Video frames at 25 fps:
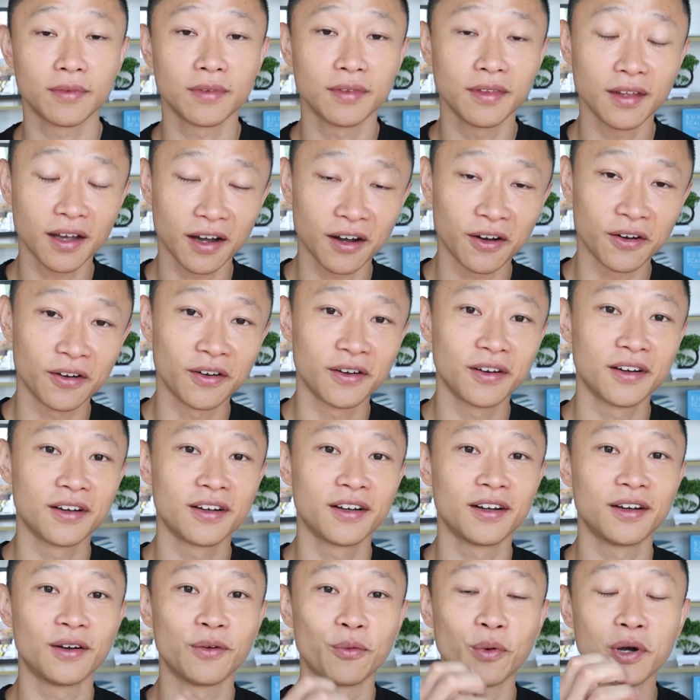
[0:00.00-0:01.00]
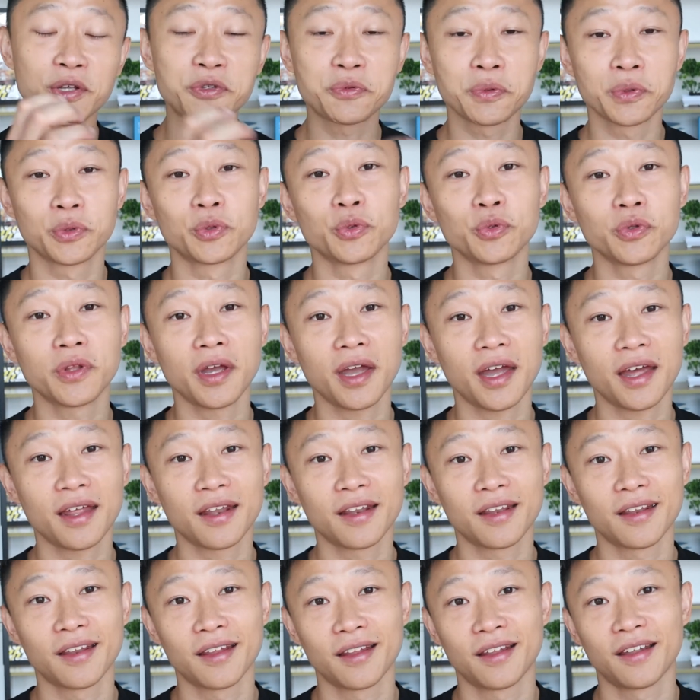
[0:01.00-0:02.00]
Now, once we do
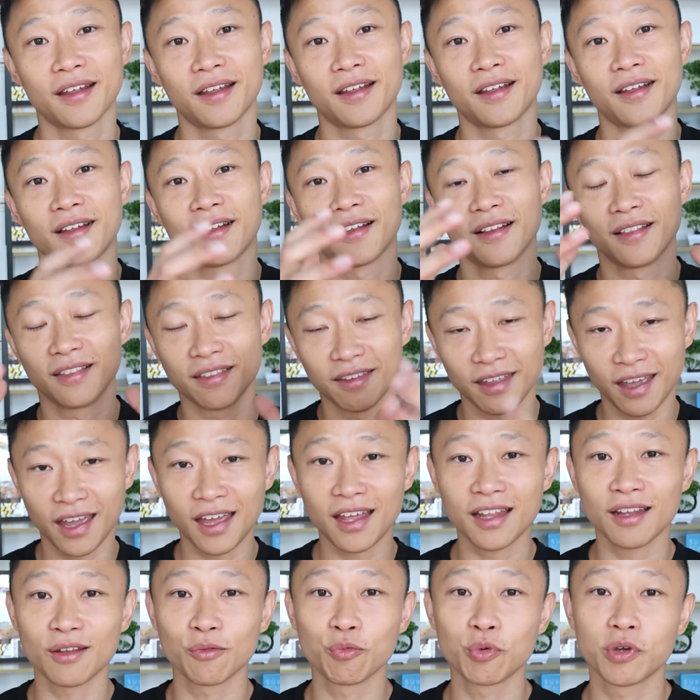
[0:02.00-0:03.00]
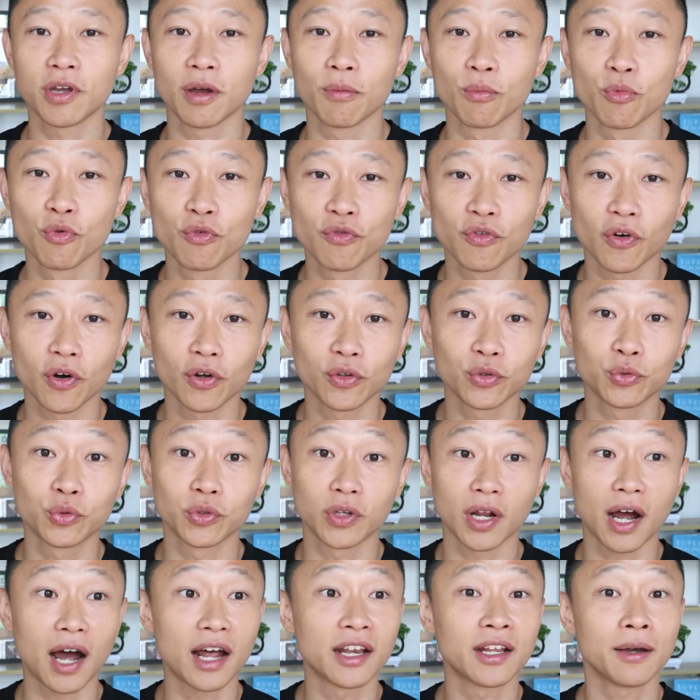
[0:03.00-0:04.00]
that, then we can move on to
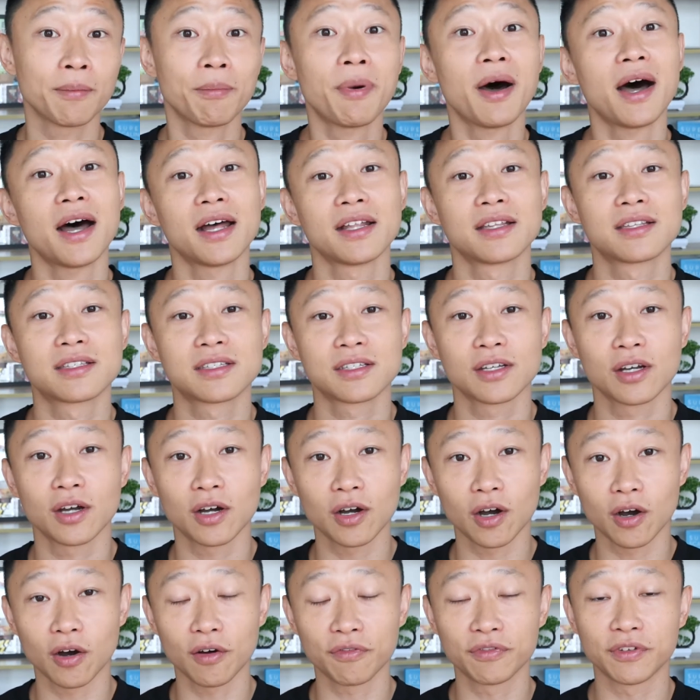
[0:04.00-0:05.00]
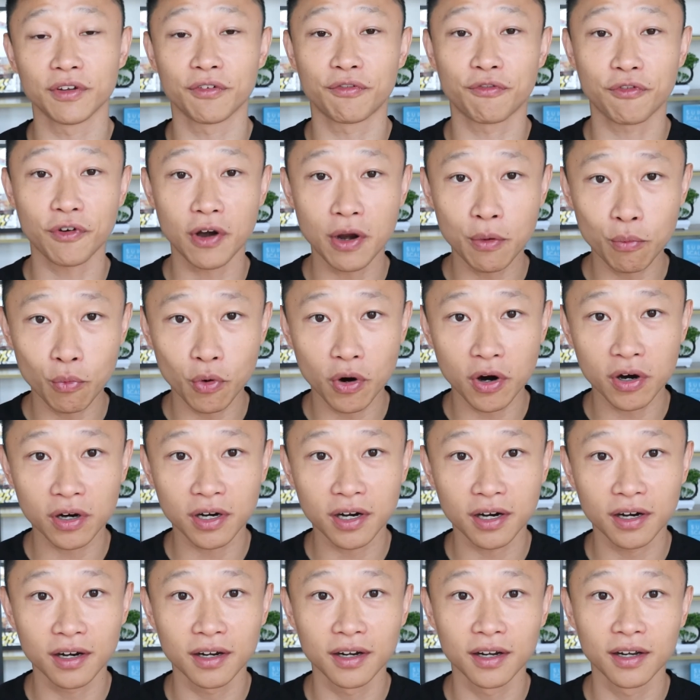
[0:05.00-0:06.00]
the other parts of the
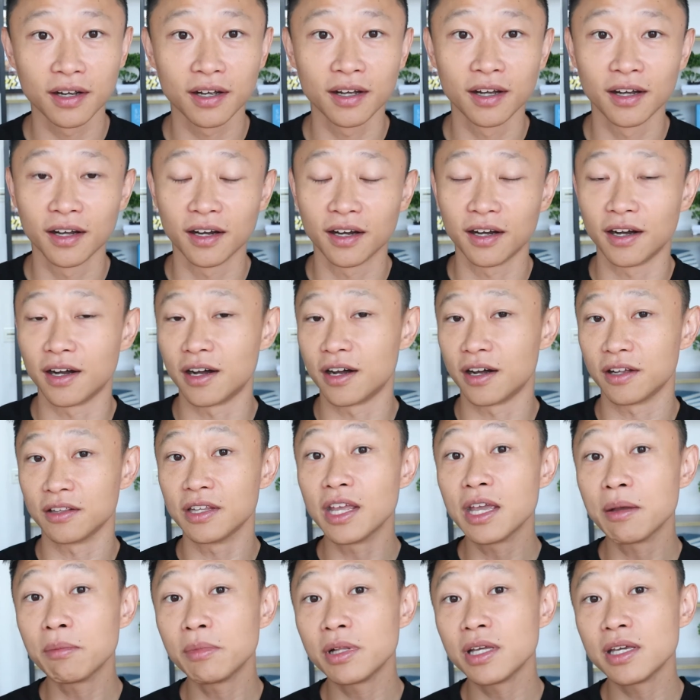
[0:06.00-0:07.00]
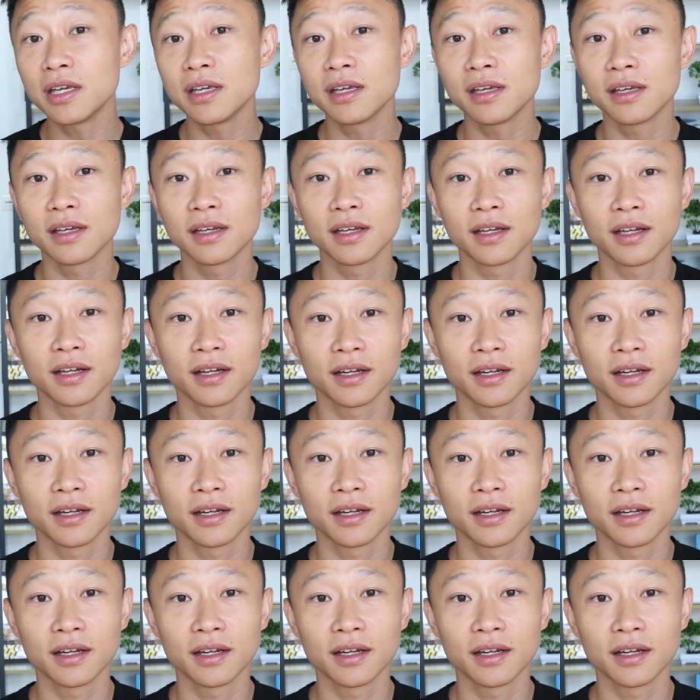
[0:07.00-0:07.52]
framework, namely,